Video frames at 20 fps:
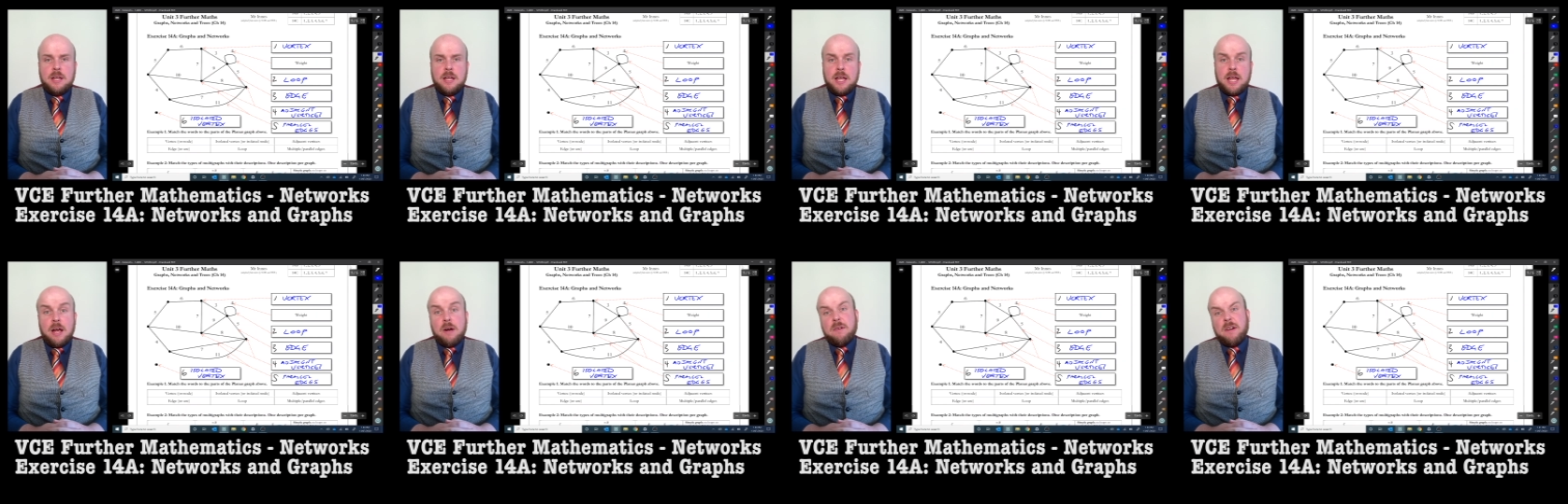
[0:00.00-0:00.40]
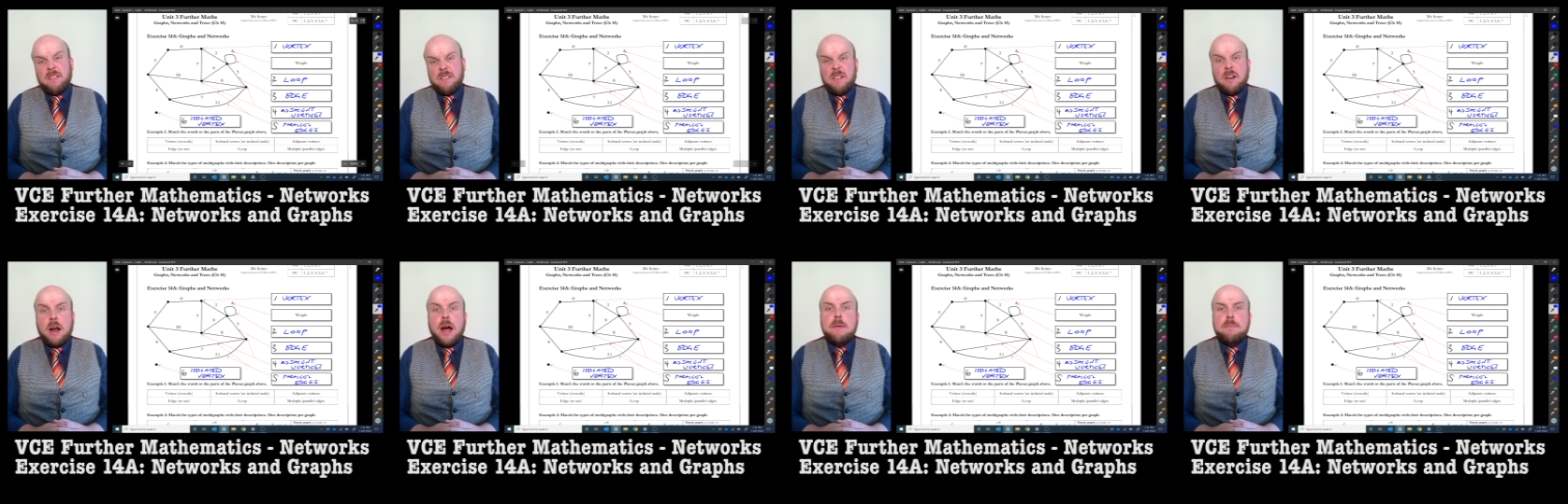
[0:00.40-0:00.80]

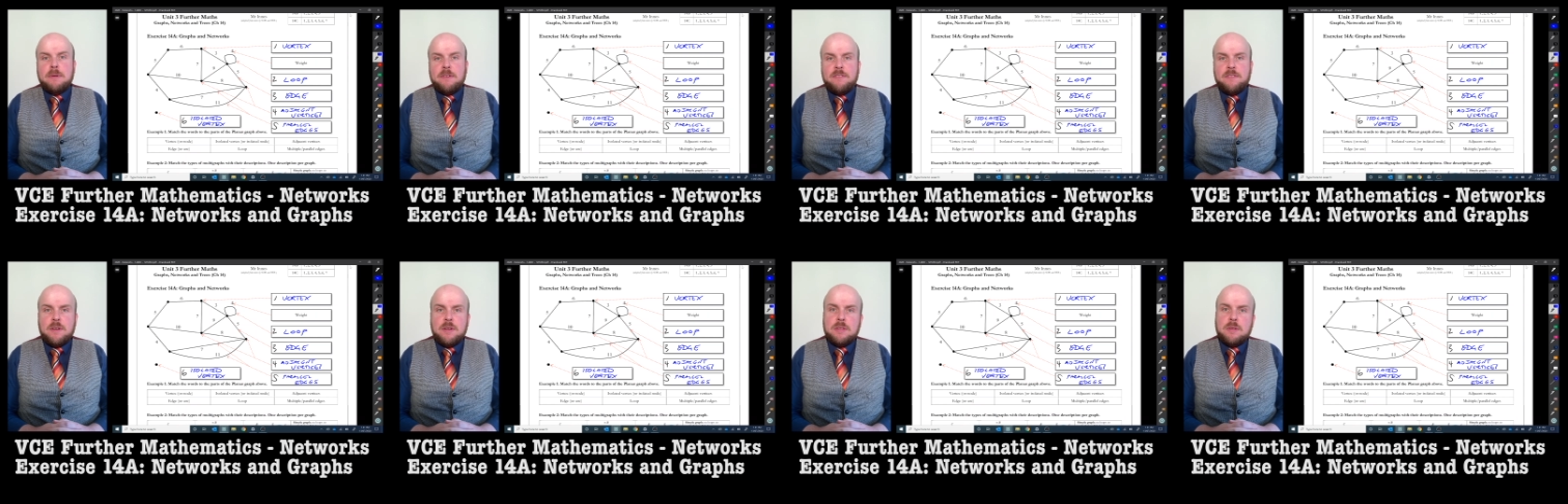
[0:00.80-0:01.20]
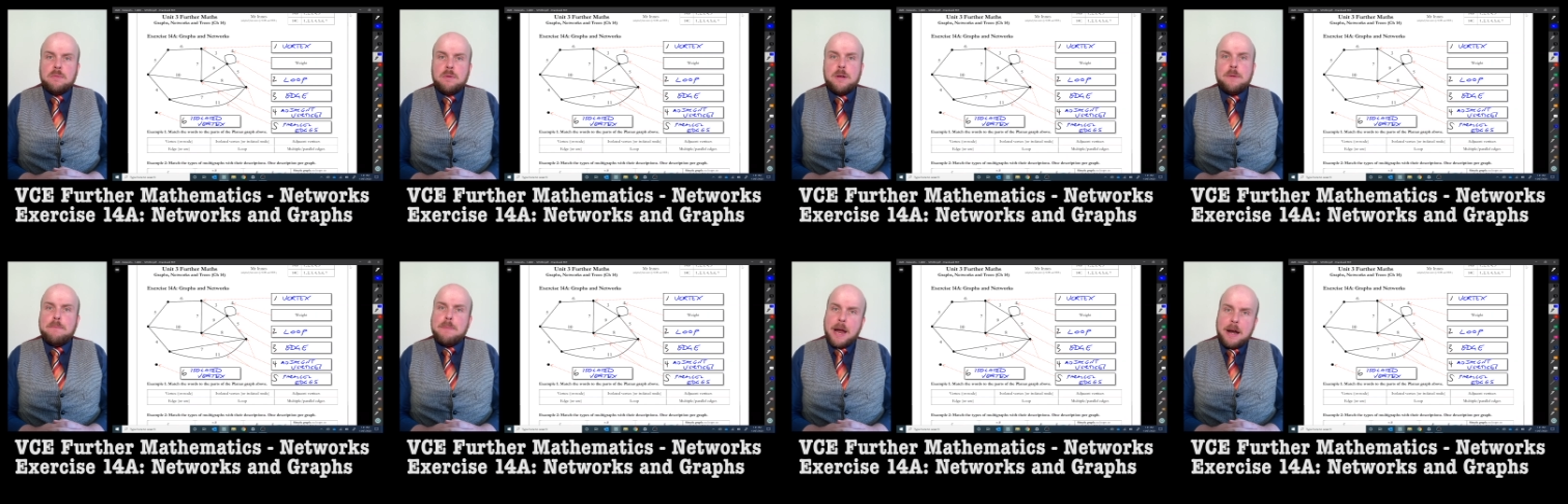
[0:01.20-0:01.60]
However, I prefer the
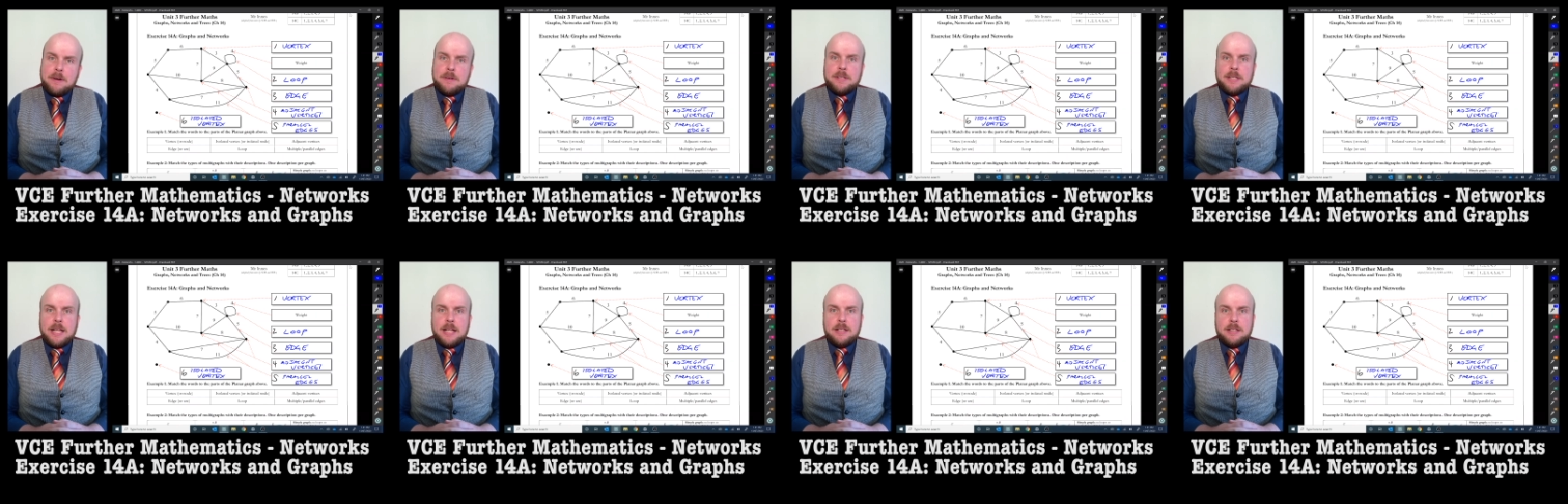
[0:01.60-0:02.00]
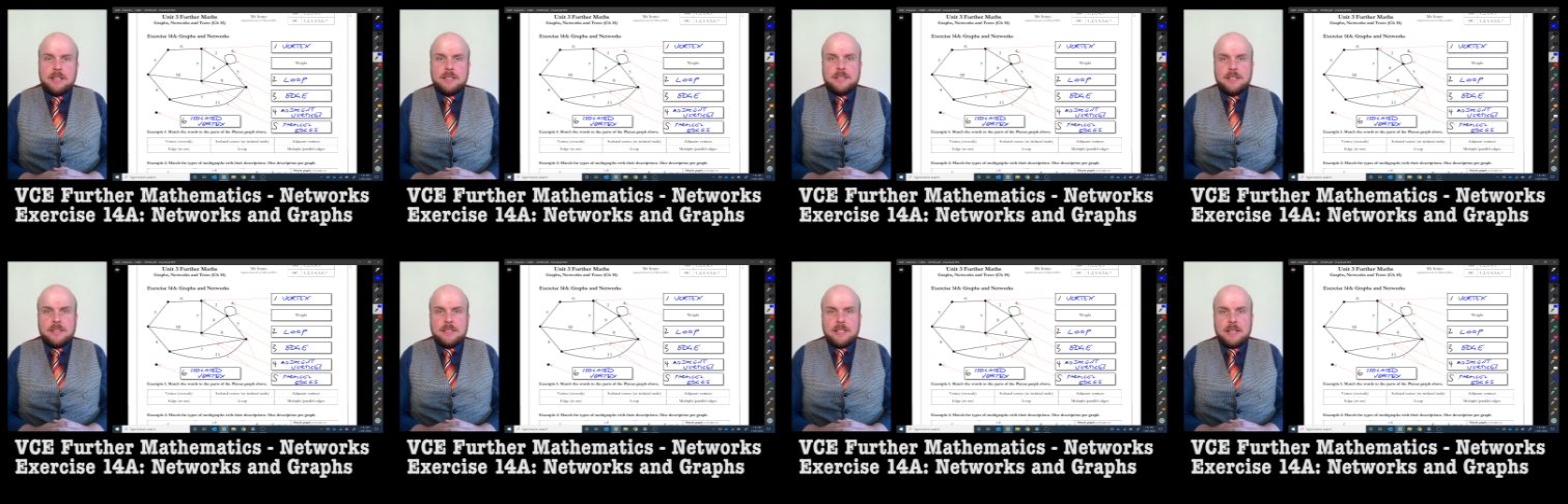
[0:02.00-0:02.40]
word parallel
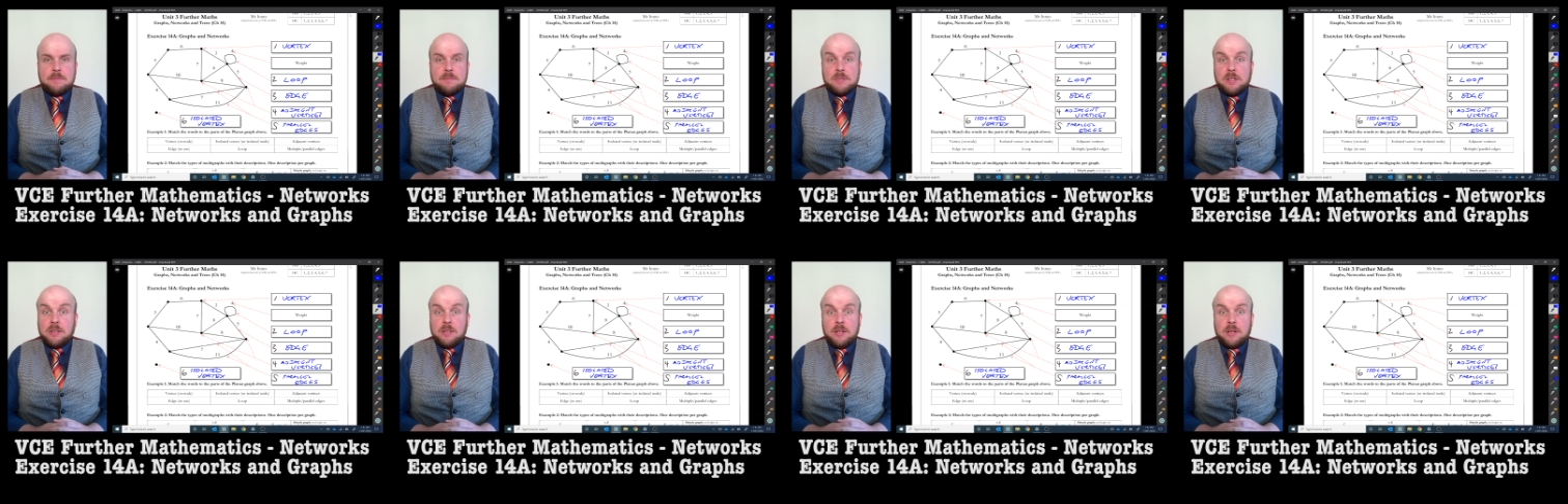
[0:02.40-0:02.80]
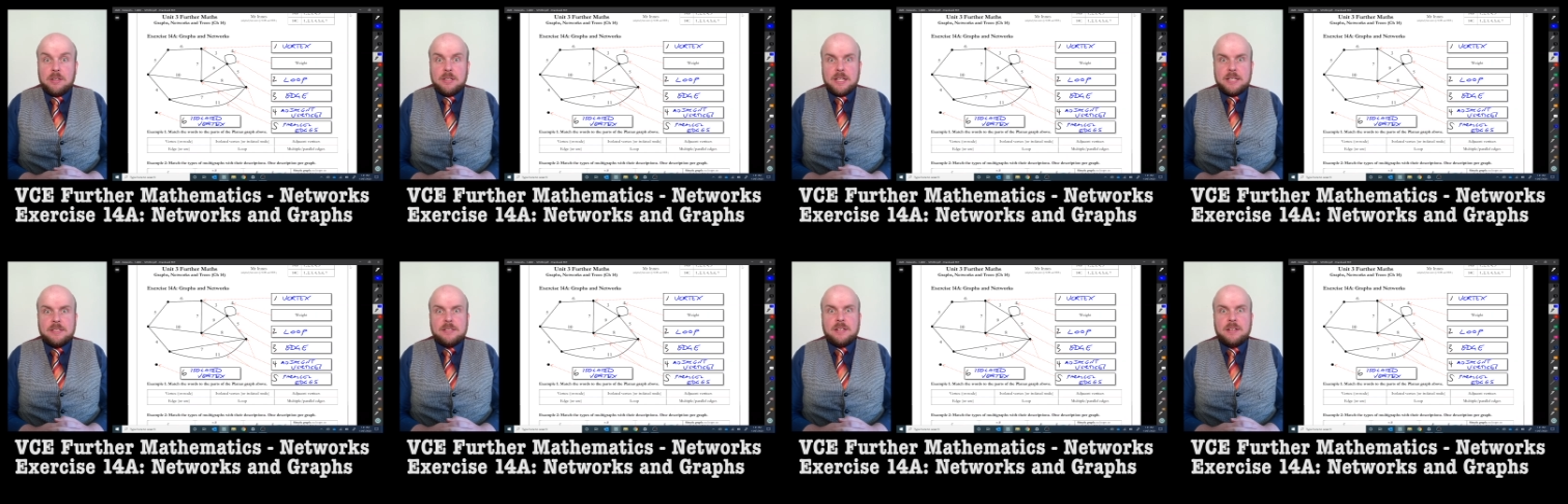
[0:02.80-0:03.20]
because it seems a lot
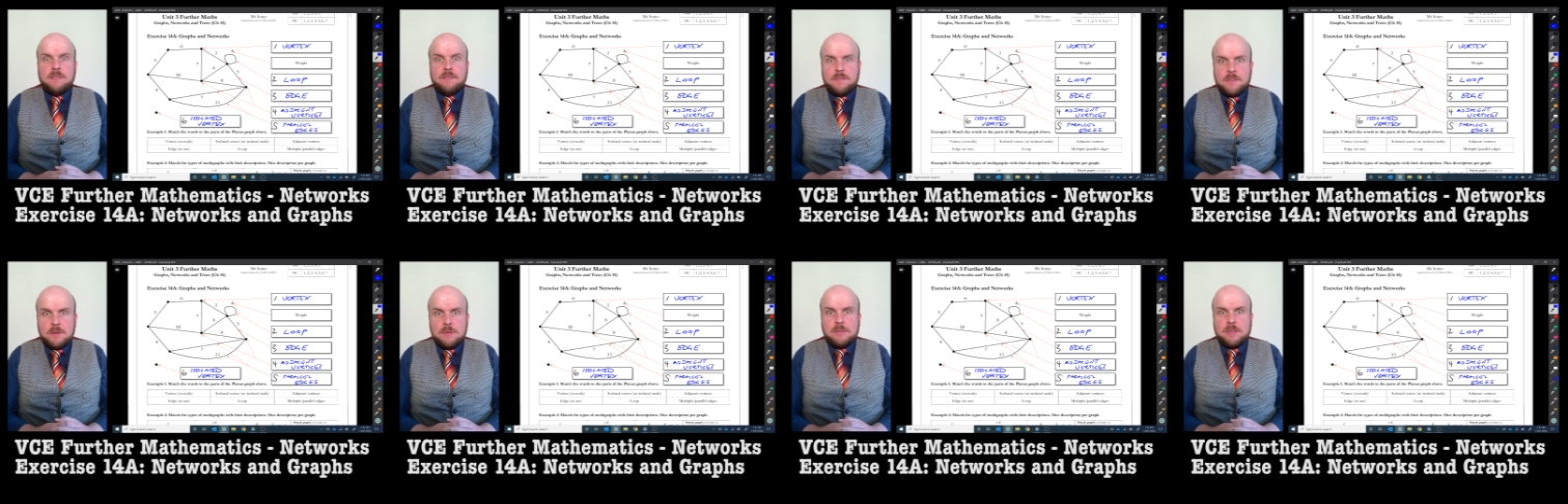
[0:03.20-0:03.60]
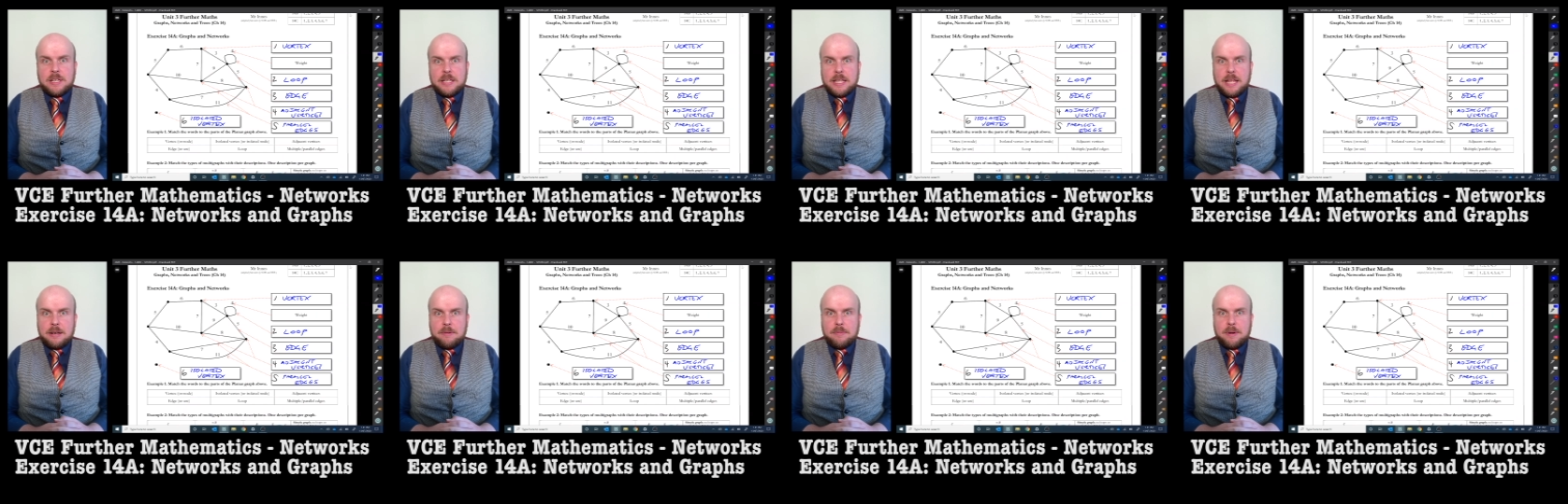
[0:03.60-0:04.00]
less confusing
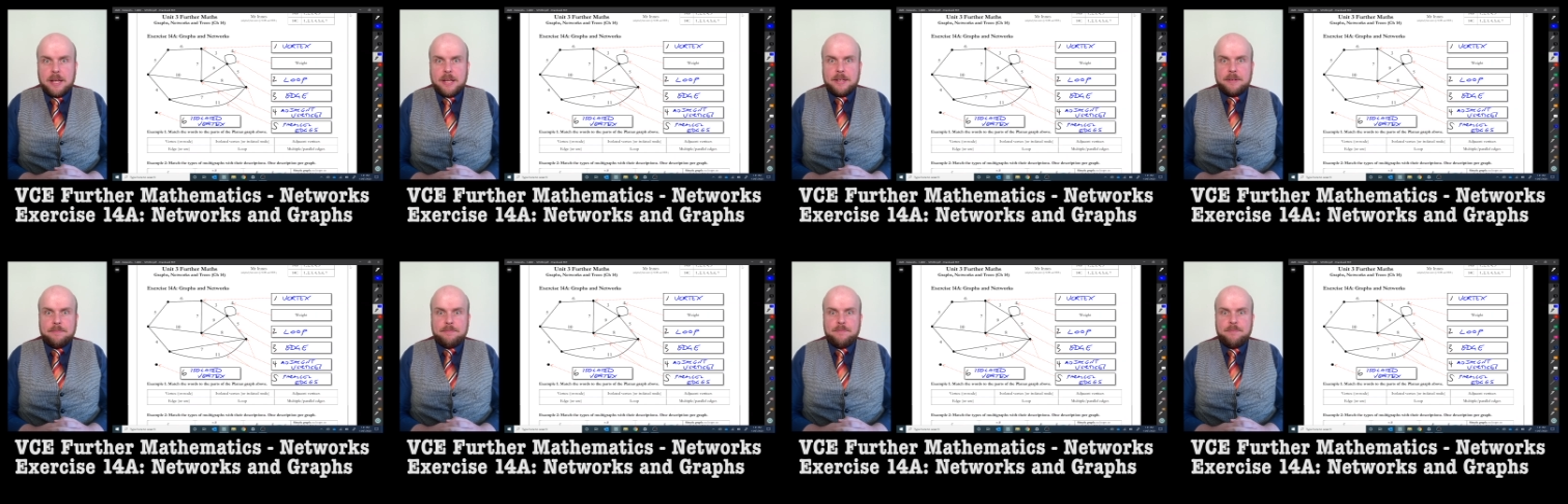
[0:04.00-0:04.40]
that way.